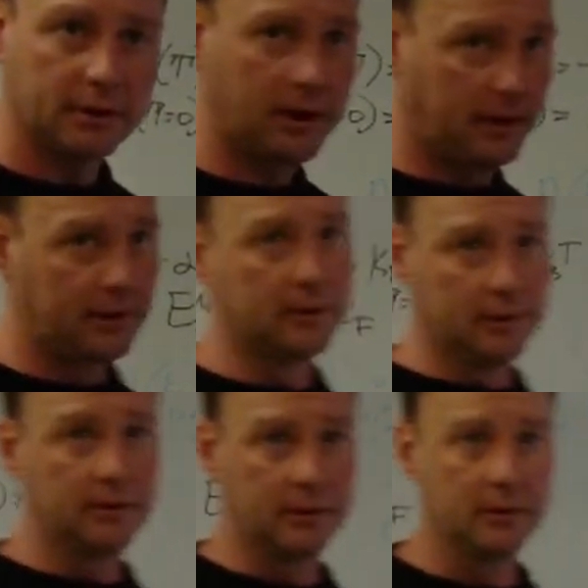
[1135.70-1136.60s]
Yeah.
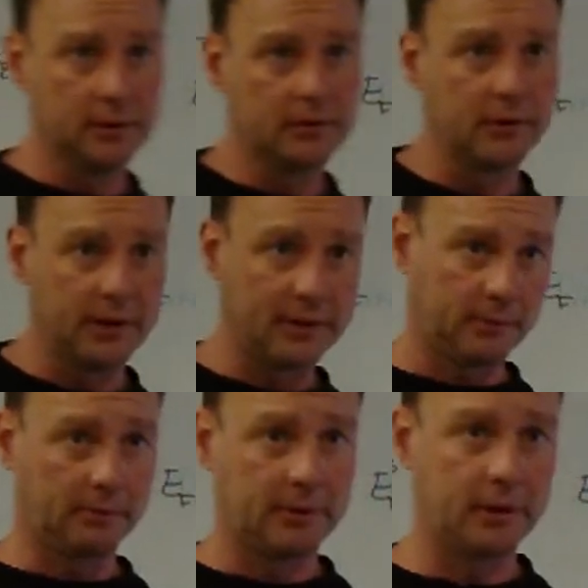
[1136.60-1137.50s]
So that's
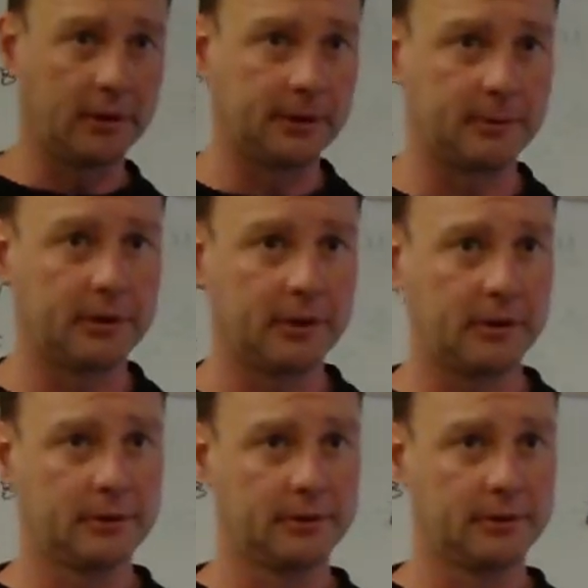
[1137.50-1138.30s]
what we're talking about here.